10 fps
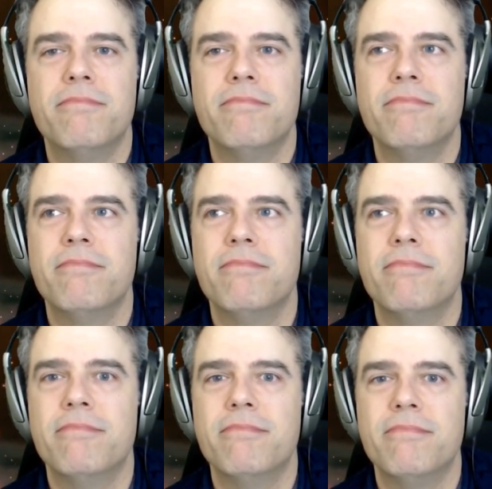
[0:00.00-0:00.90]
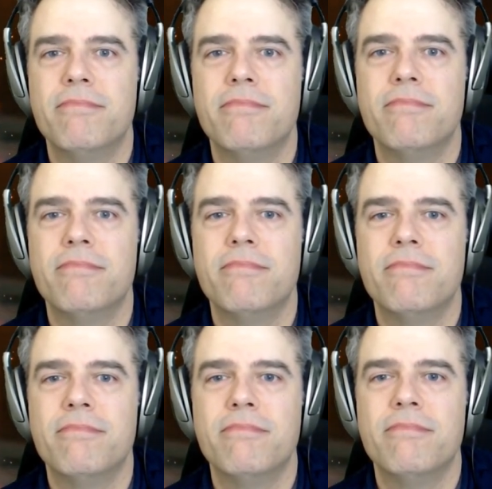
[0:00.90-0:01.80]

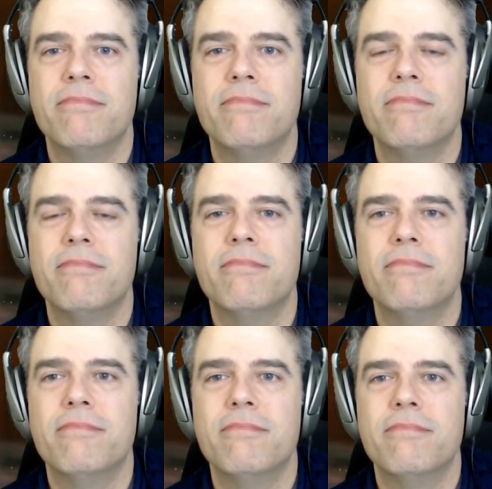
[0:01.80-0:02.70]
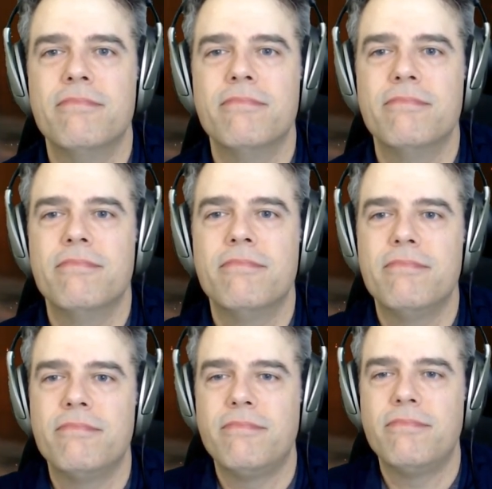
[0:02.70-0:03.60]

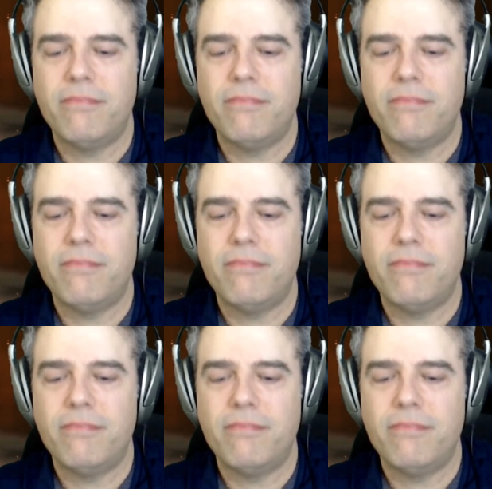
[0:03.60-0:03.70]
This person isn't speaking.